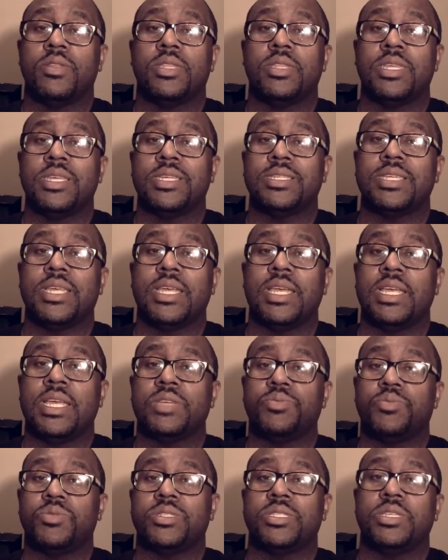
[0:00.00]
This is
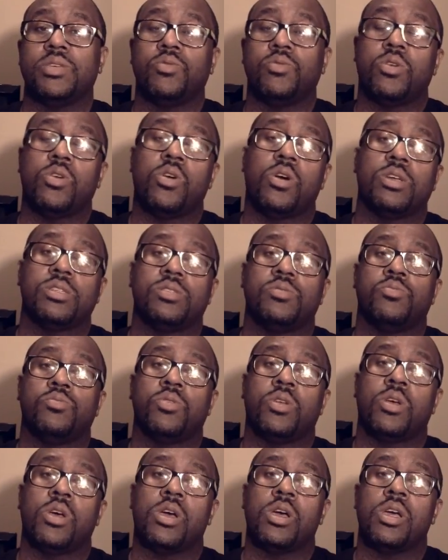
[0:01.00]
Proceed with Caution
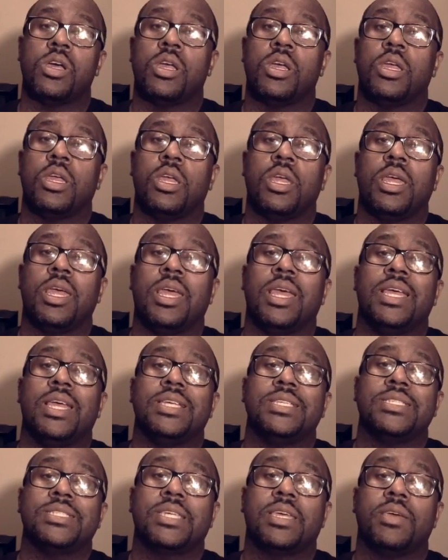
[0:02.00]
Blog.
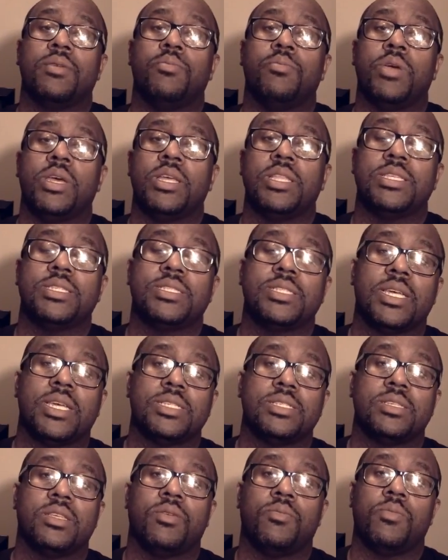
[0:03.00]
Skip Bailey
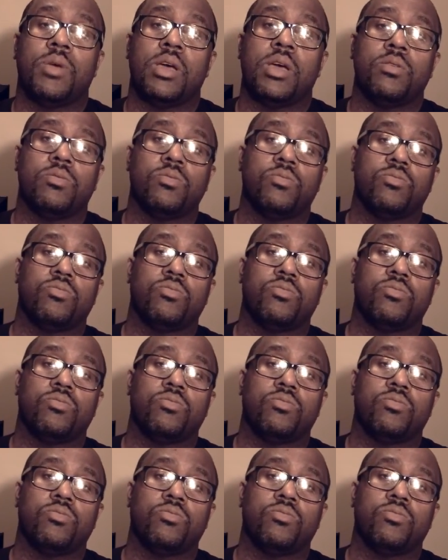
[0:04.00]
Sutton. I'm out.